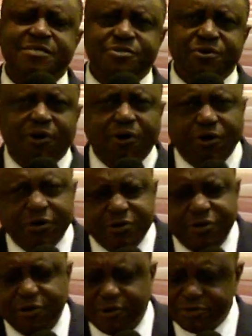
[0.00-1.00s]
and
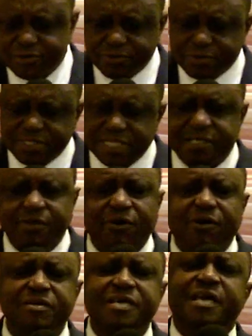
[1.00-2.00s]
honor all those that
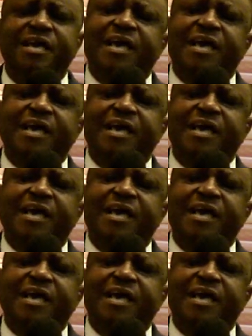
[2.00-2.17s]
God